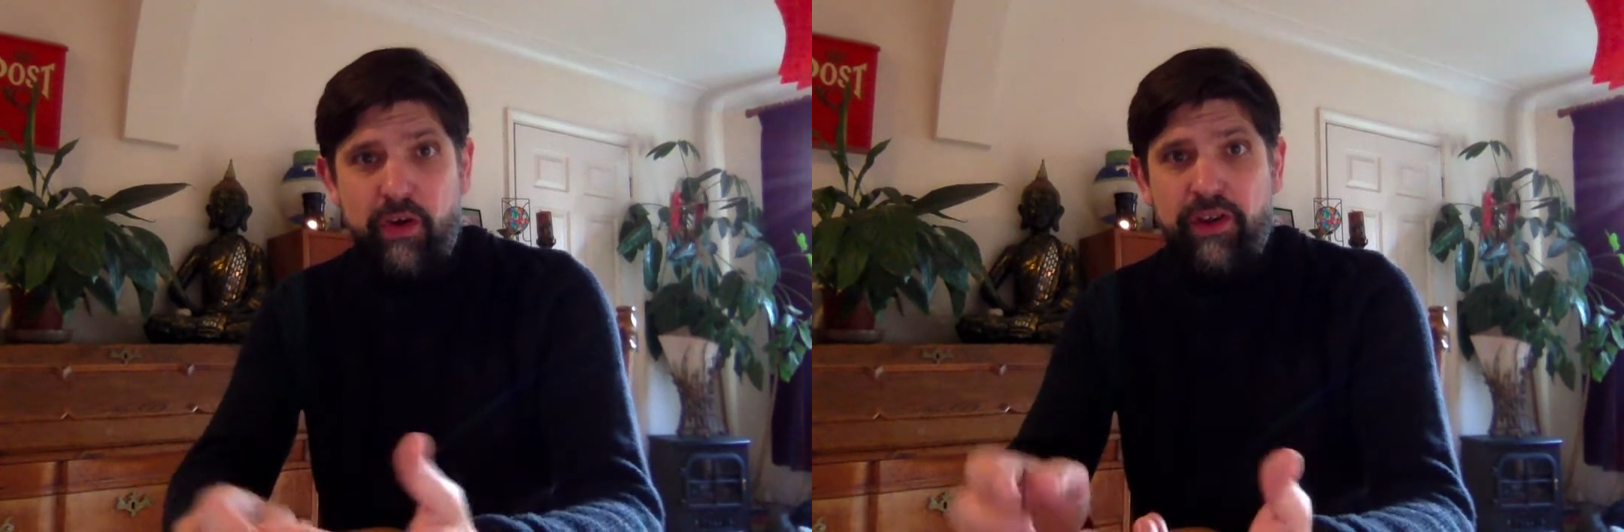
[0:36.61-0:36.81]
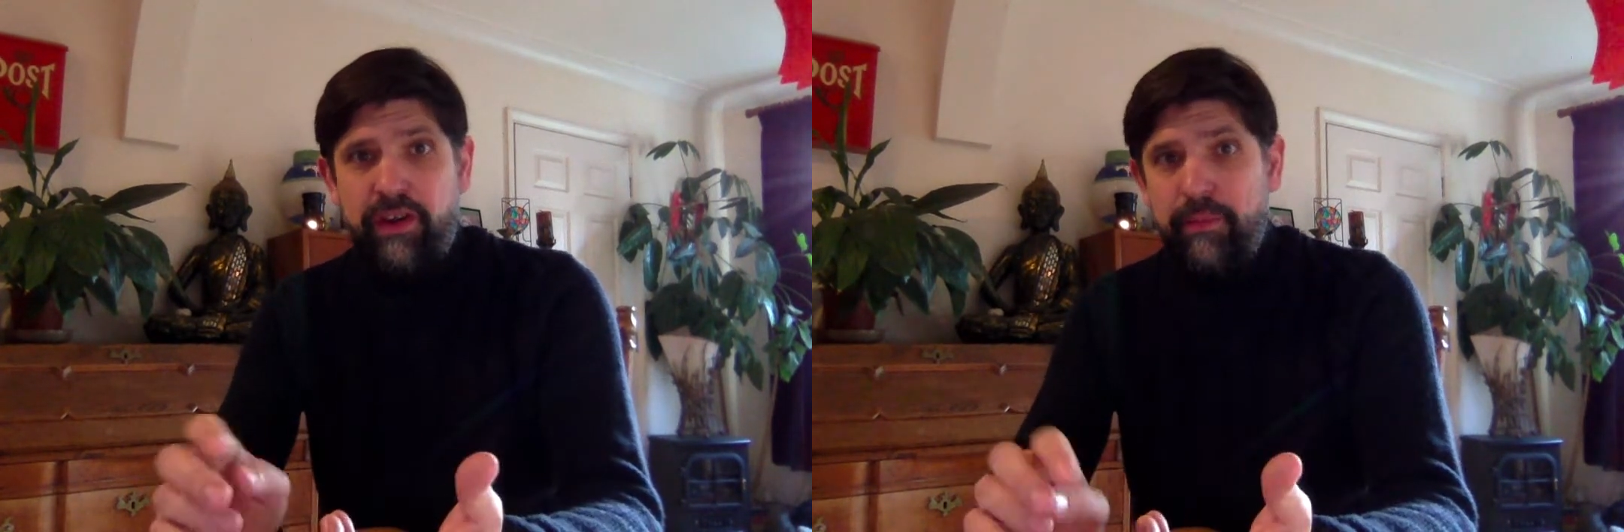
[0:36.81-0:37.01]

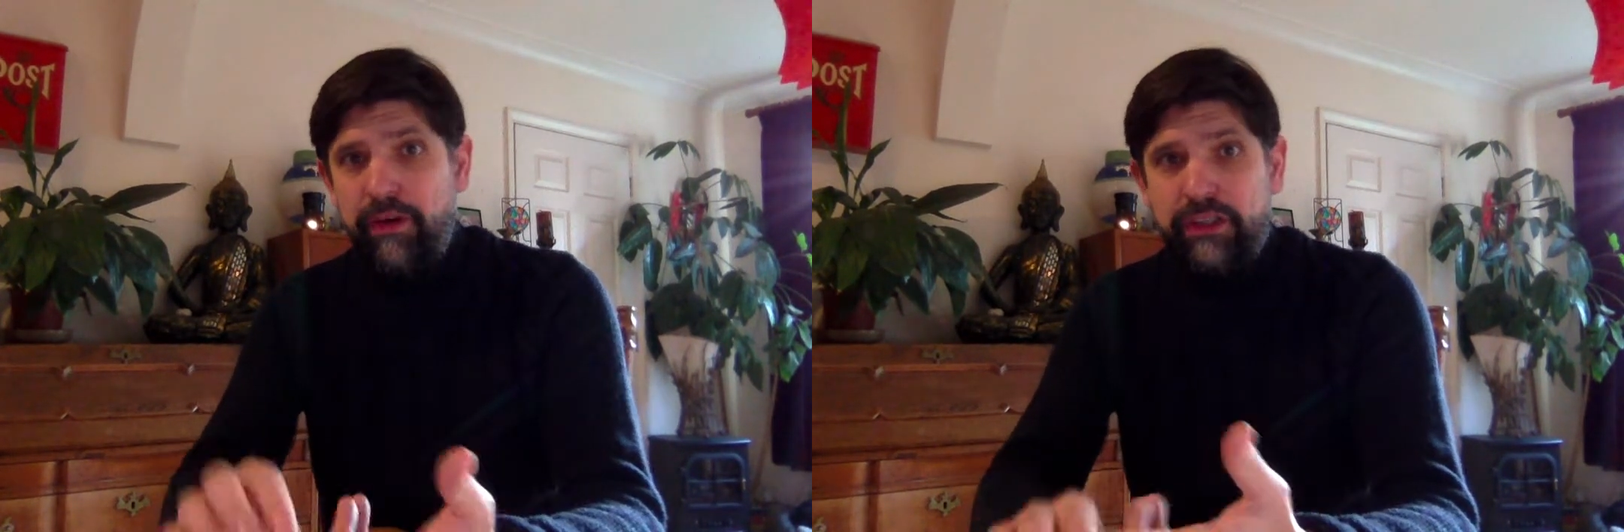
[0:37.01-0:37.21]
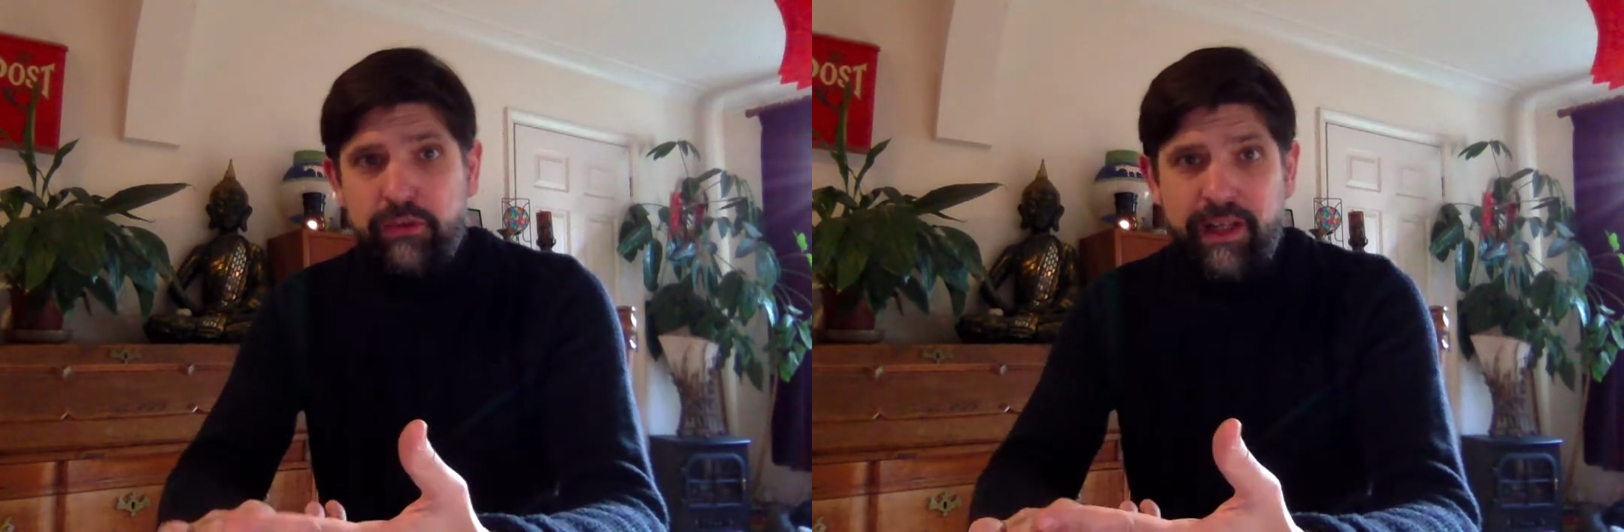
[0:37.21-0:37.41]
an
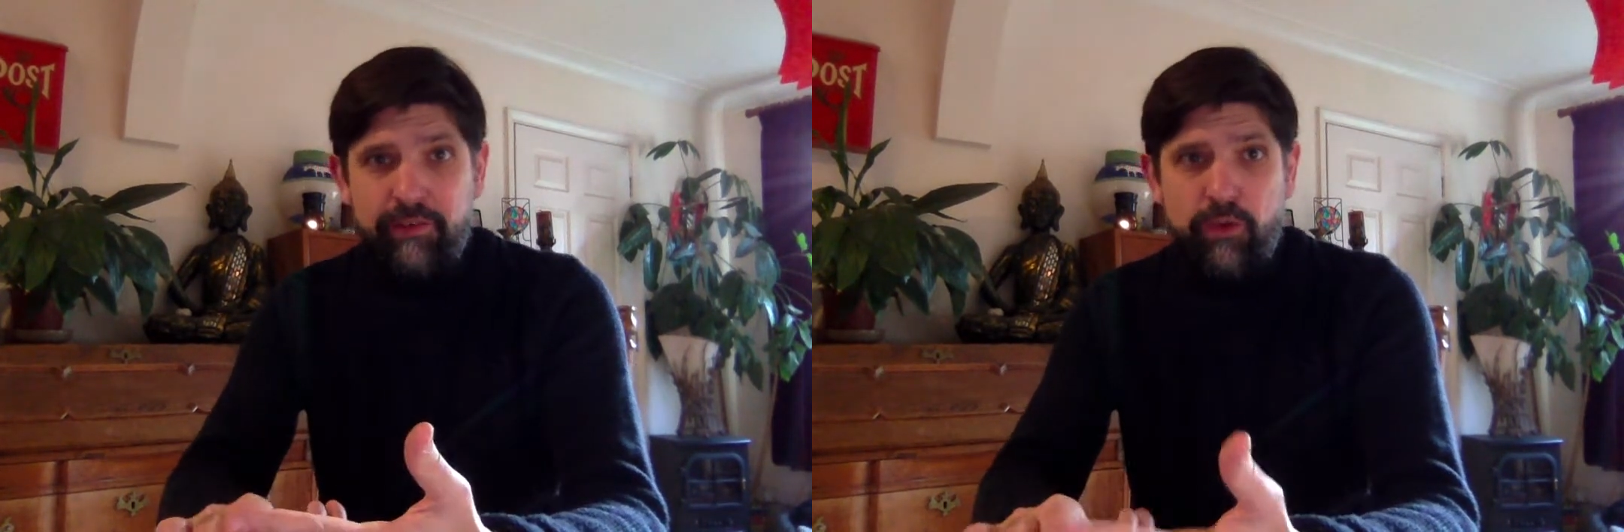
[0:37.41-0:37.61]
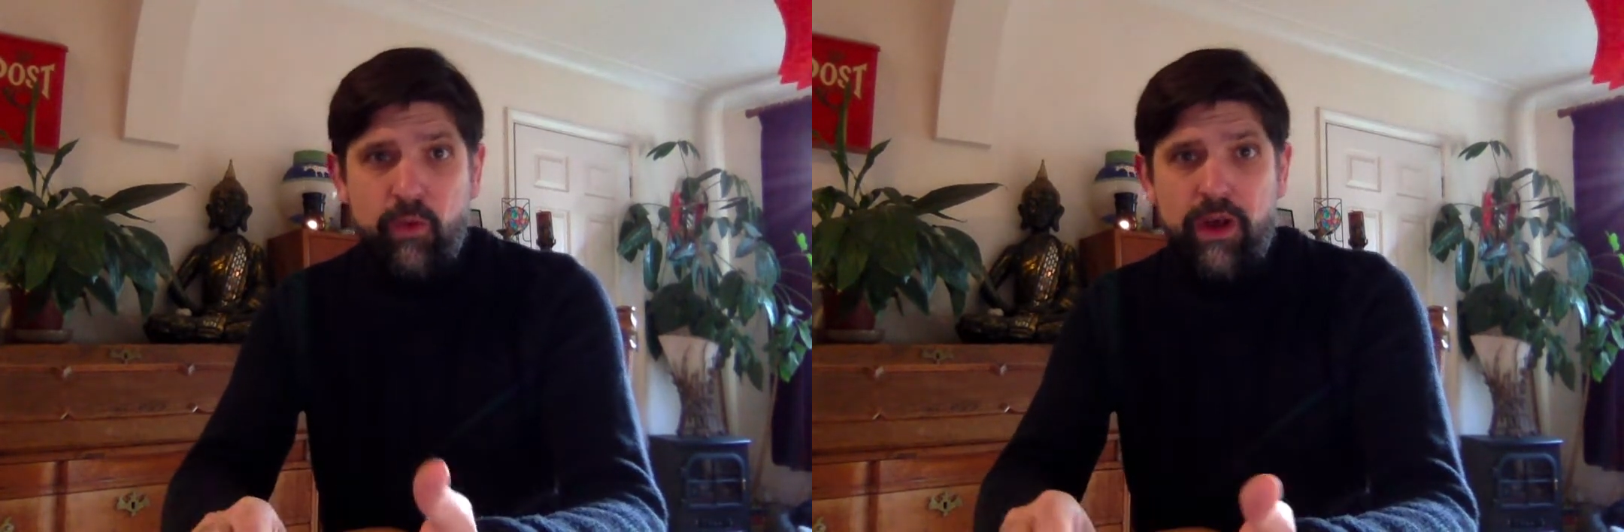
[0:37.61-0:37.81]
emotional
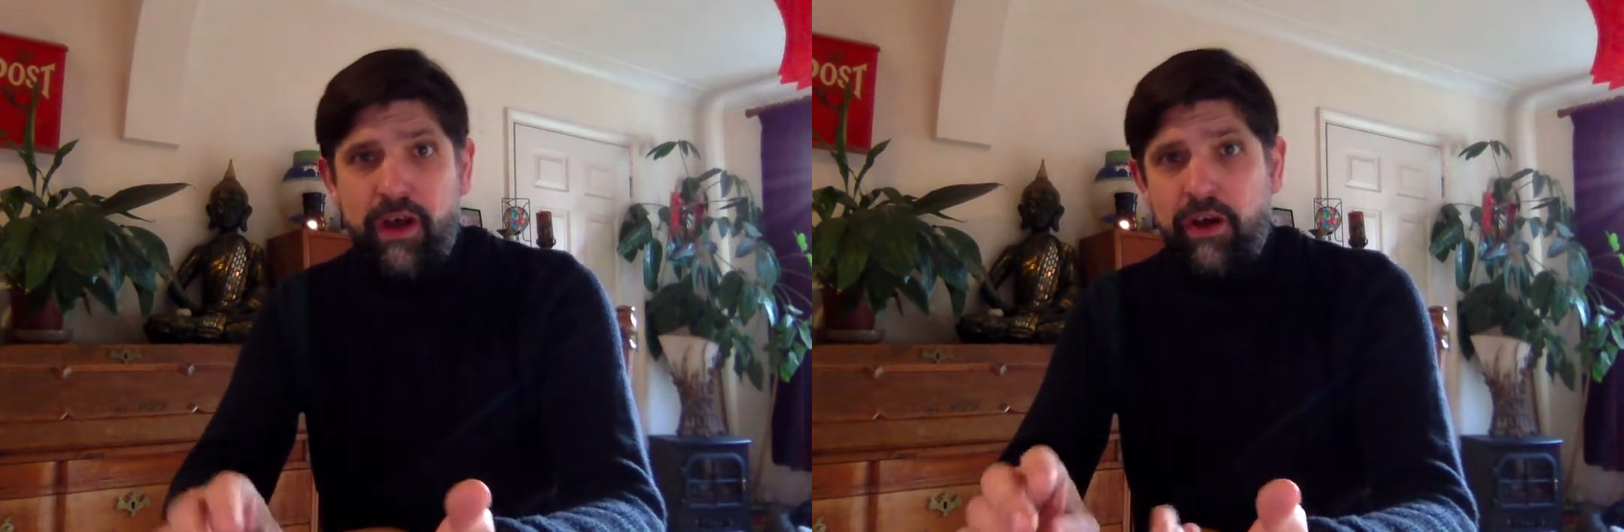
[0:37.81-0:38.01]
level,